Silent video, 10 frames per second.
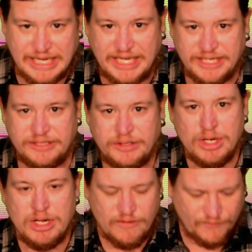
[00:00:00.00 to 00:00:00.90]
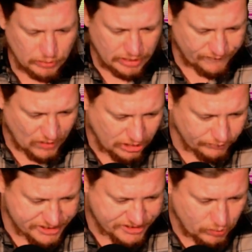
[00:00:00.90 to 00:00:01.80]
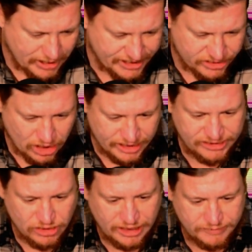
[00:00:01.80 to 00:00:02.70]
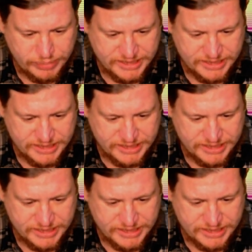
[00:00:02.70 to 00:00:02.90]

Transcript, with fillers: And for a virus where ninety-nine